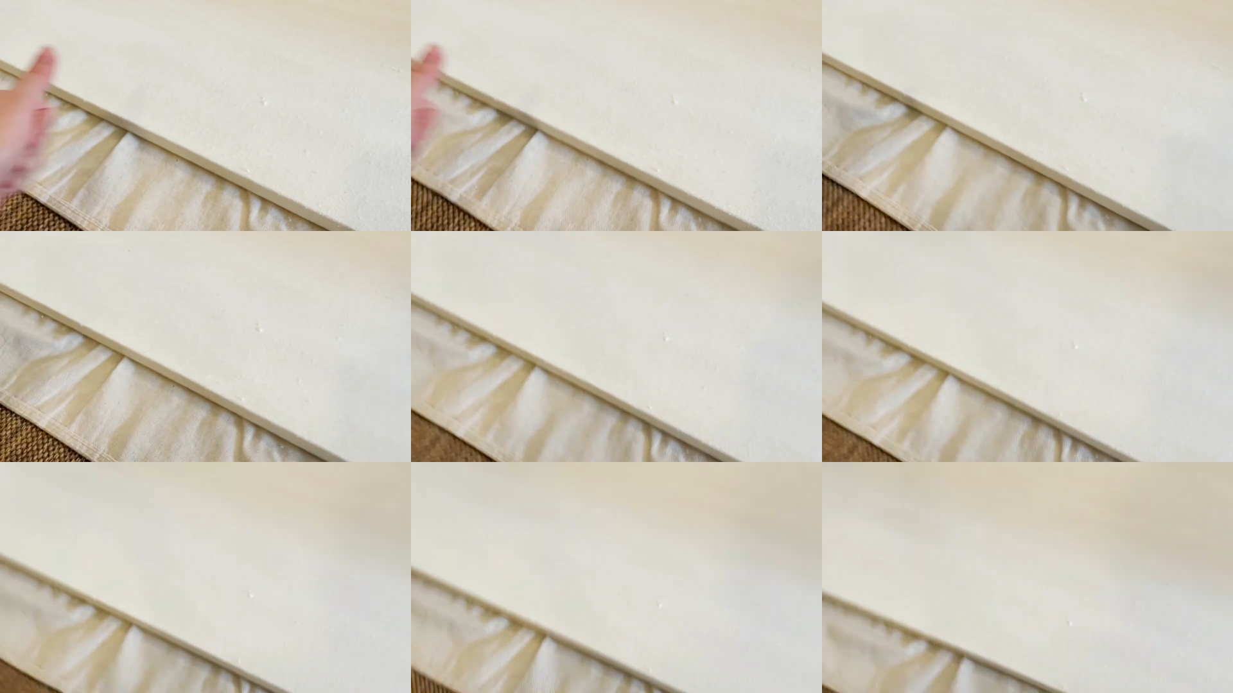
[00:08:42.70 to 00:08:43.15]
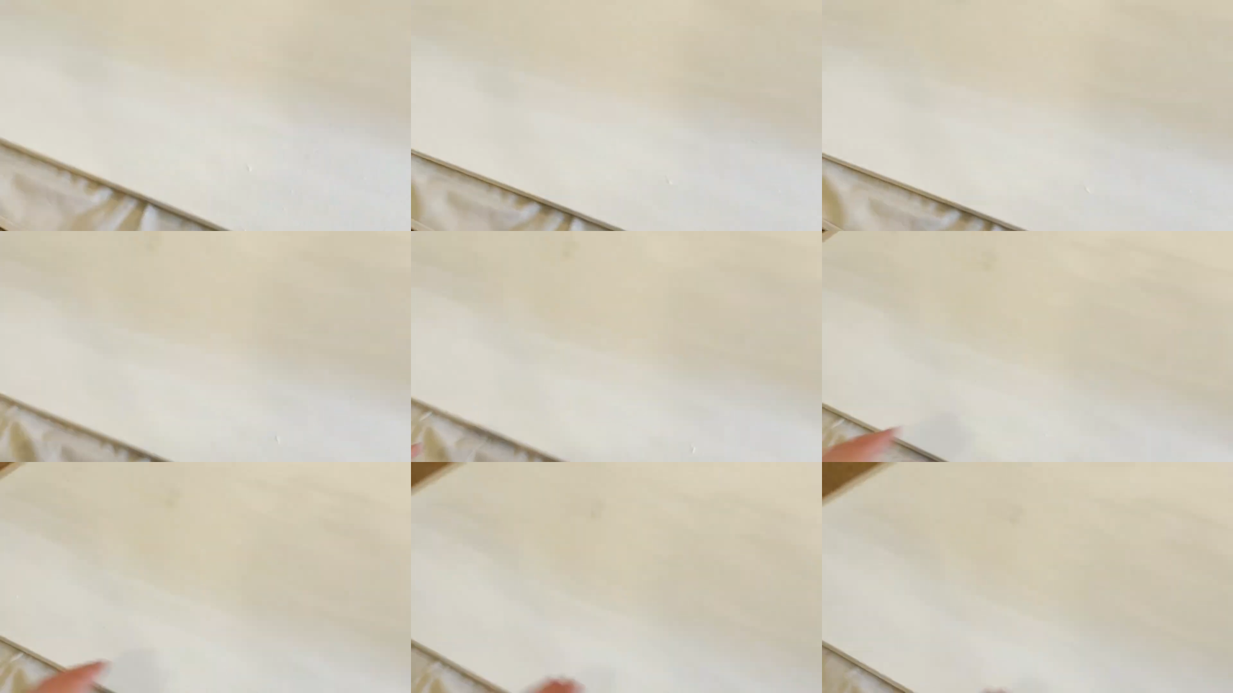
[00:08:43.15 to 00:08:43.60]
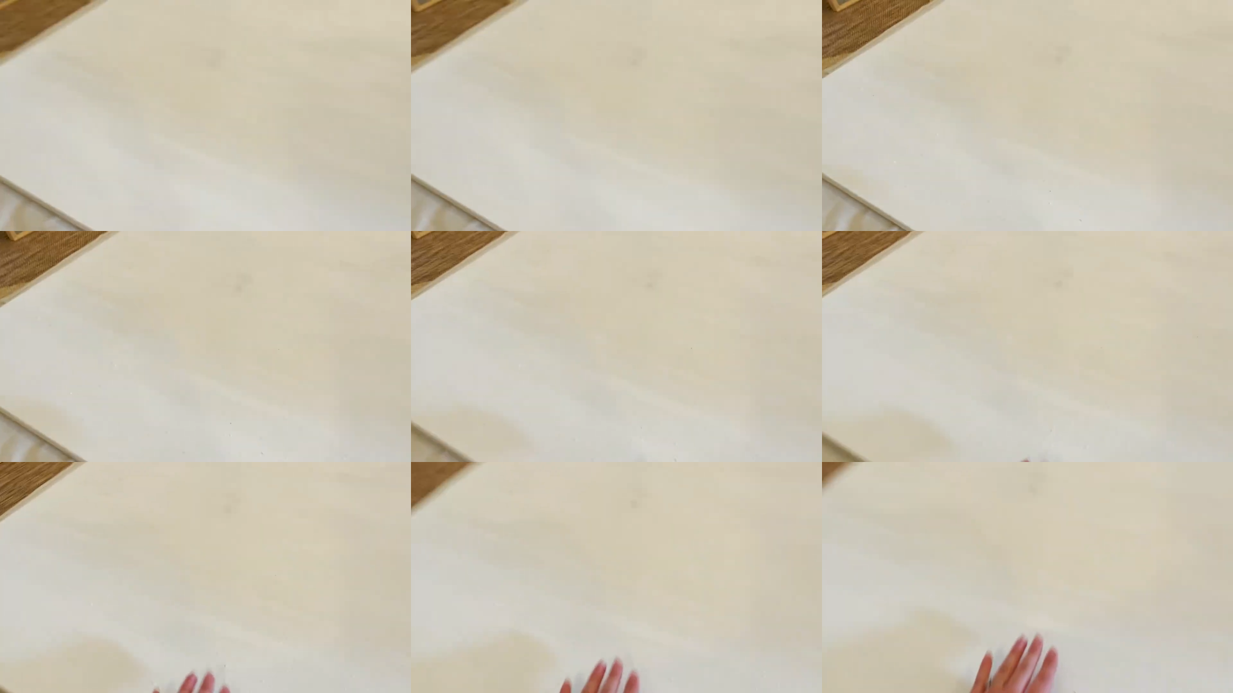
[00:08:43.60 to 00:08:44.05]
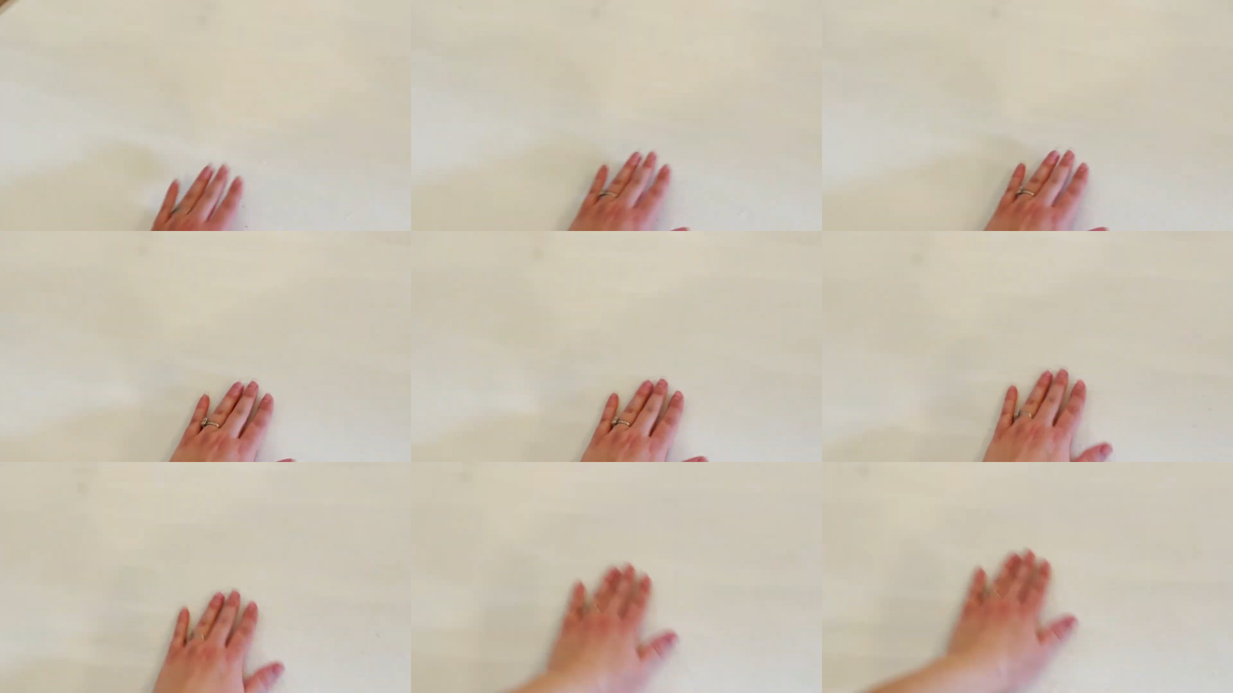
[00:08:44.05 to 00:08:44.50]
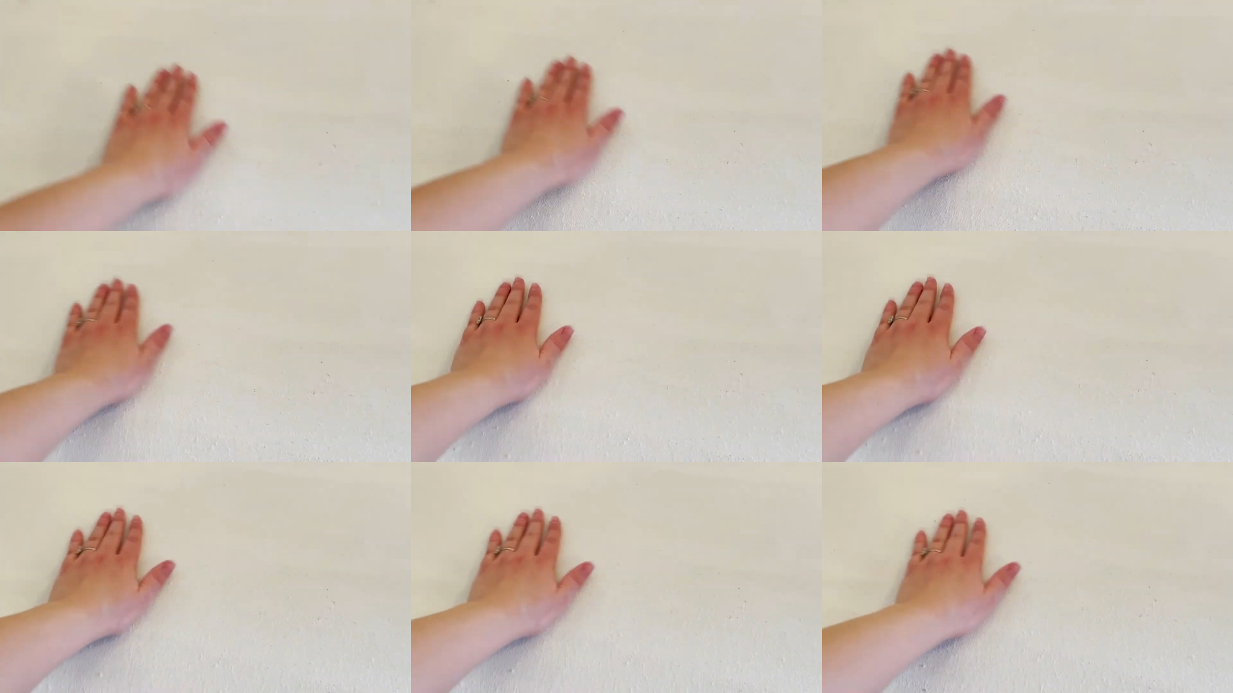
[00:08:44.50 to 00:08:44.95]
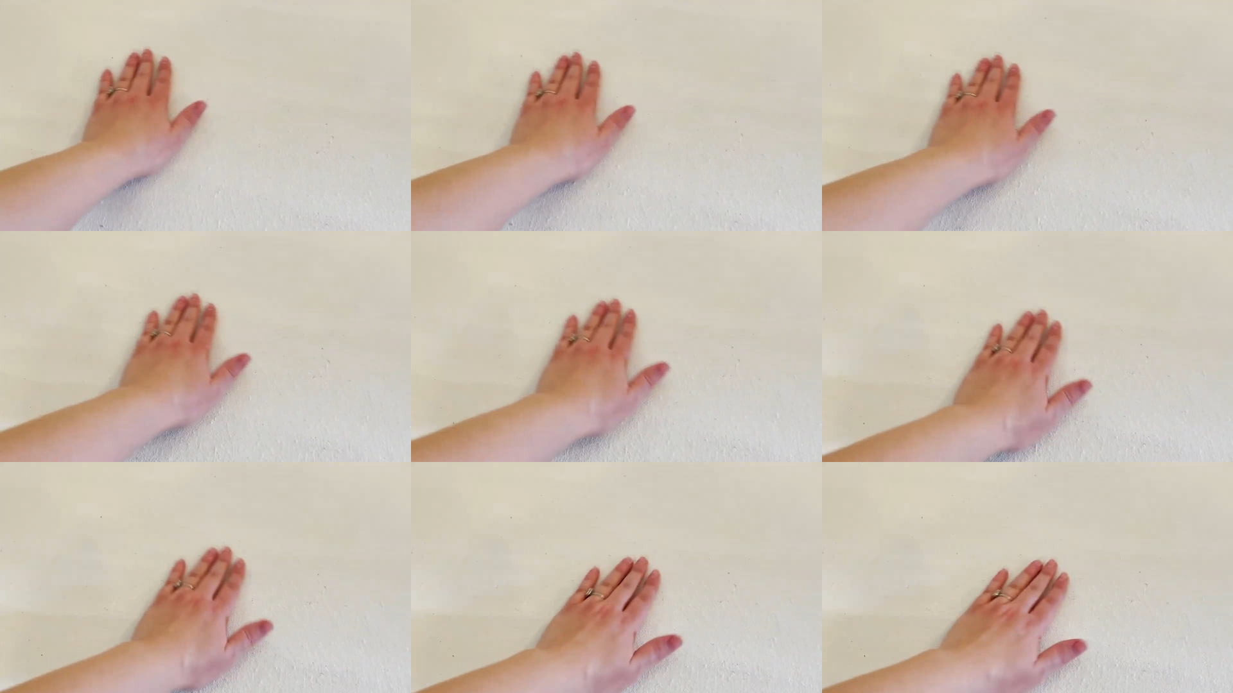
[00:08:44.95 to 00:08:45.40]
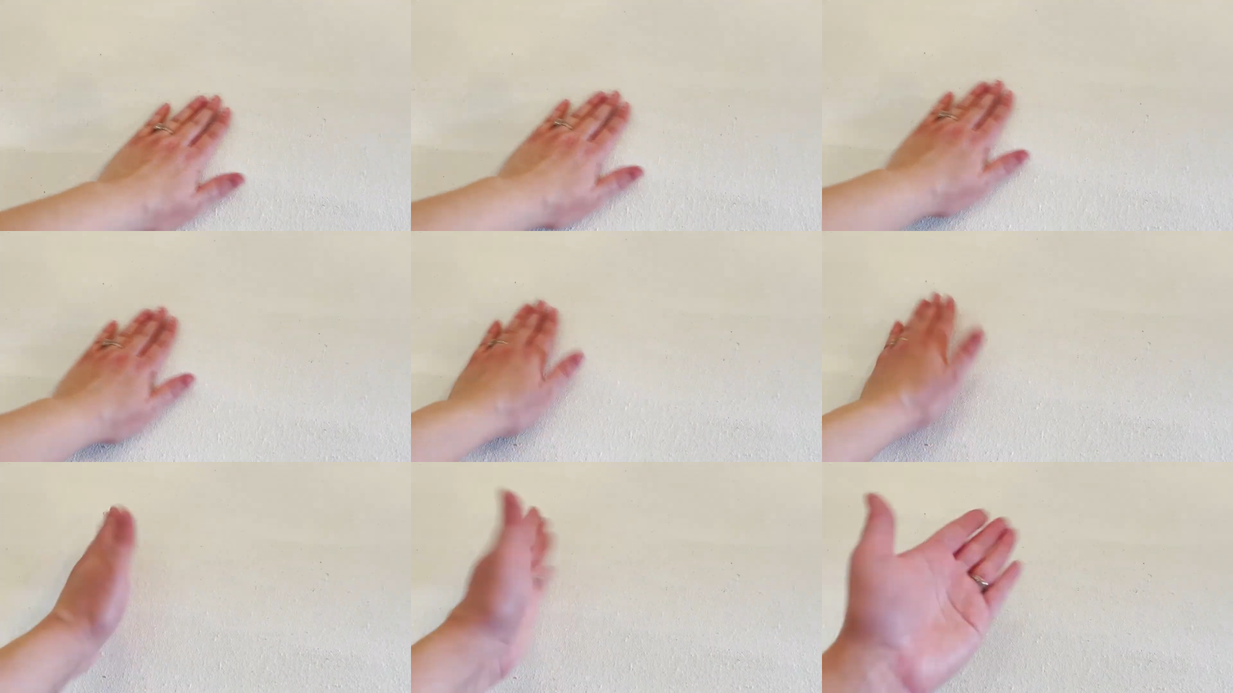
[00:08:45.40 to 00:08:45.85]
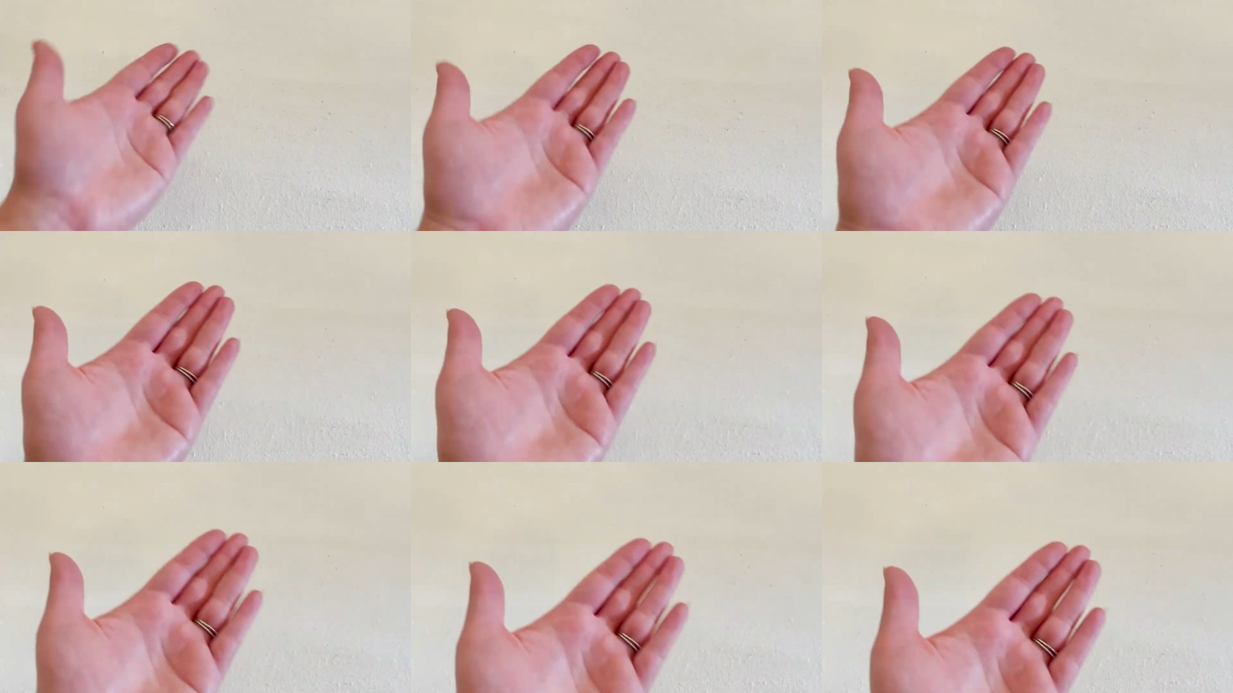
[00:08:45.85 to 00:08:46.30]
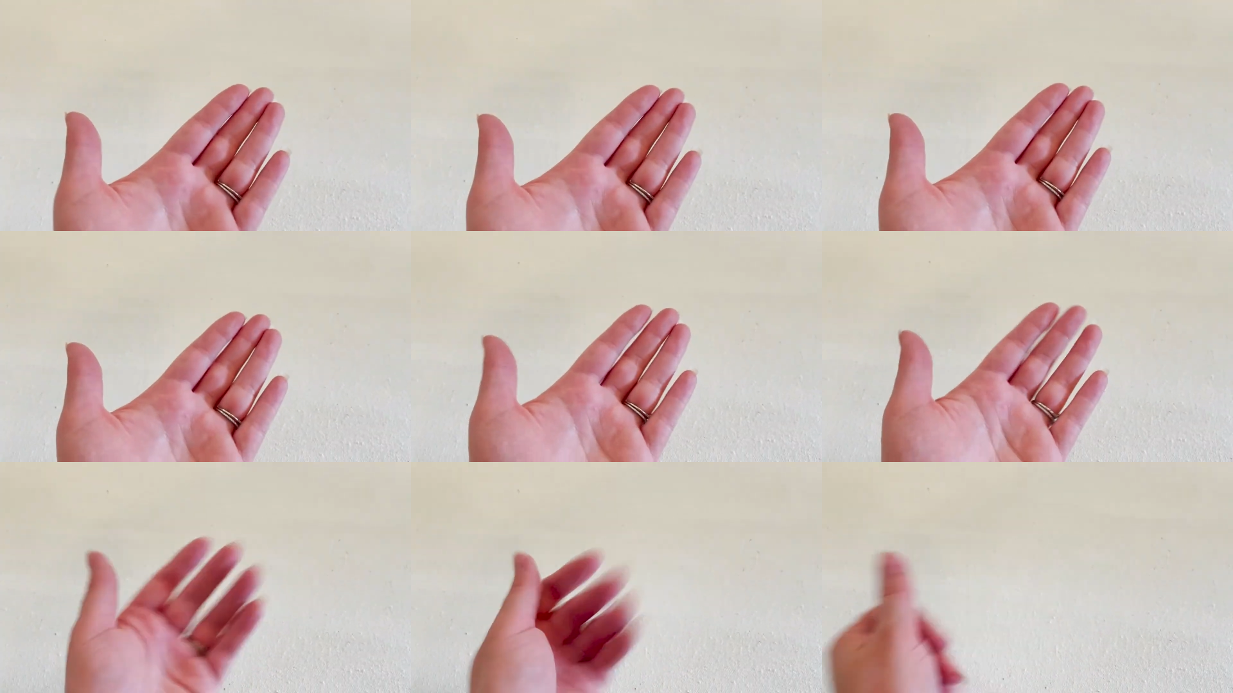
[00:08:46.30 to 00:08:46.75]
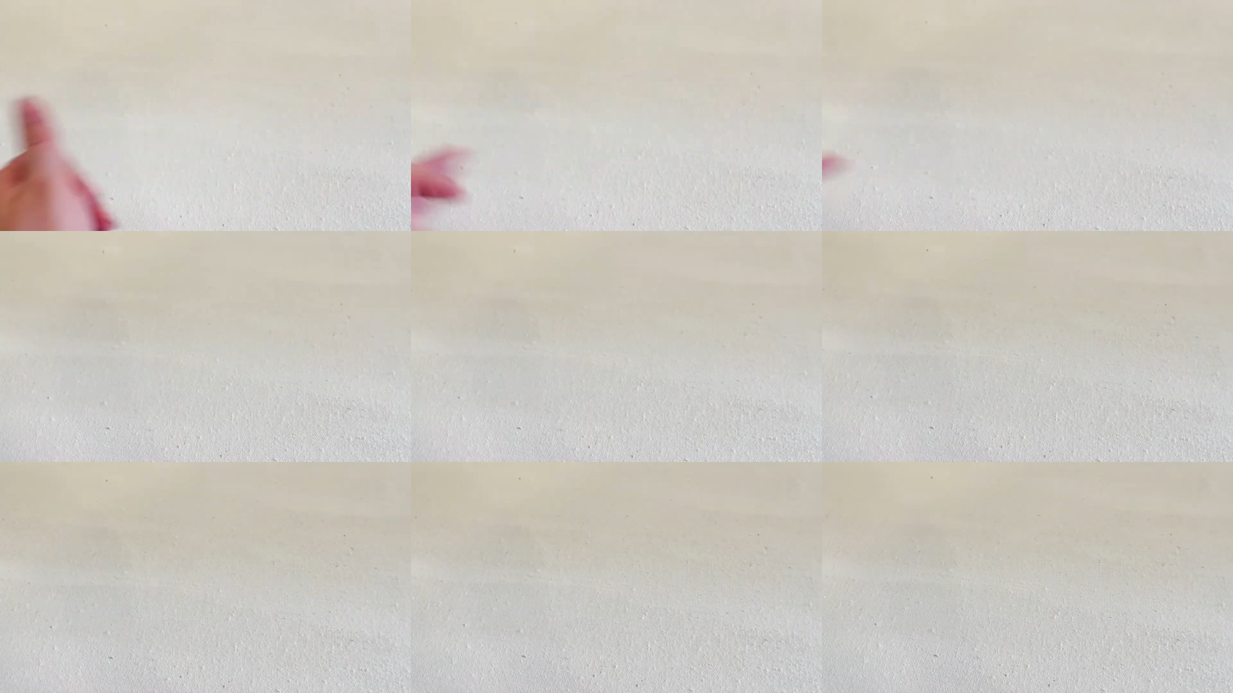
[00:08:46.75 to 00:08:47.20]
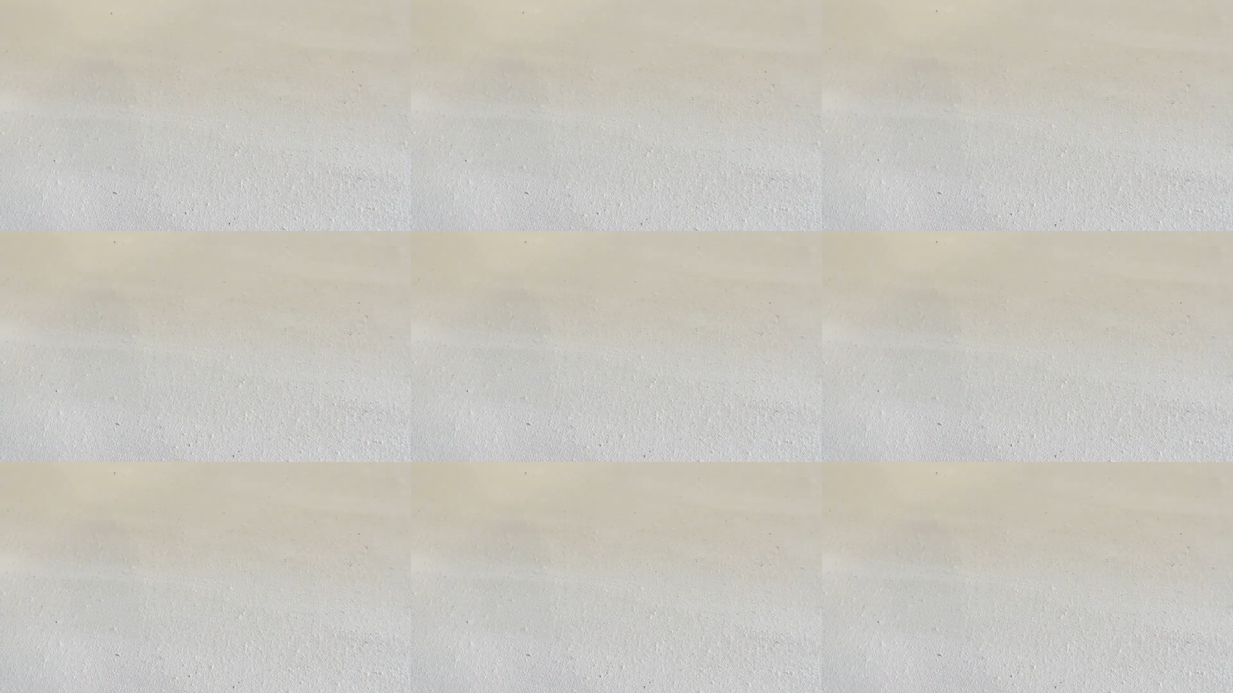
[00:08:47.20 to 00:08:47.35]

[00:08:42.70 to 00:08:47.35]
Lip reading: Nobody's mouth can be seen.